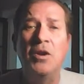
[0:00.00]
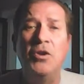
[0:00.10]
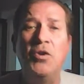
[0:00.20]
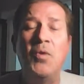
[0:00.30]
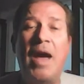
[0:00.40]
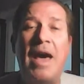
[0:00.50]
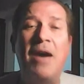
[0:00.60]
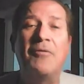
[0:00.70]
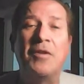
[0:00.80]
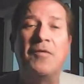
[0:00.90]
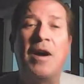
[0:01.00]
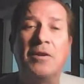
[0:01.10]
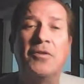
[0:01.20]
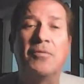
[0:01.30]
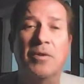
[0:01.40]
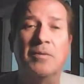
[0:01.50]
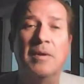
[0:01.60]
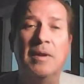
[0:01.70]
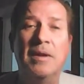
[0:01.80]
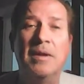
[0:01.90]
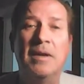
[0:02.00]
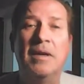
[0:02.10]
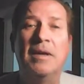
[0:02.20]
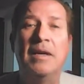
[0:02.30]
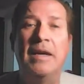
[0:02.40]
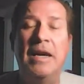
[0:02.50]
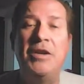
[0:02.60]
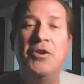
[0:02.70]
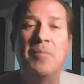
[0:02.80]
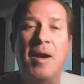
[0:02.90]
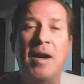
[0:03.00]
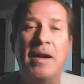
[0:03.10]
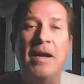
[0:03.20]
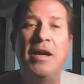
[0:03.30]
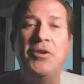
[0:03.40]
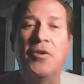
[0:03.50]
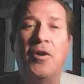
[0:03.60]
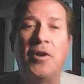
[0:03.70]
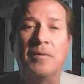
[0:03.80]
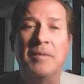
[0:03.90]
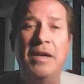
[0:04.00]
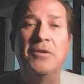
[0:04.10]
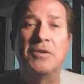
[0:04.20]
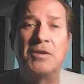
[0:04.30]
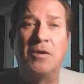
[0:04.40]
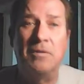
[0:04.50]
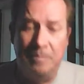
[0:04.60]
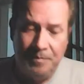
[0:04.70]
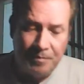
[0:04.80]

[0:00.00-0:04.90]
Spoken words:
You have to follow through in your mind, in your heart, in your soul.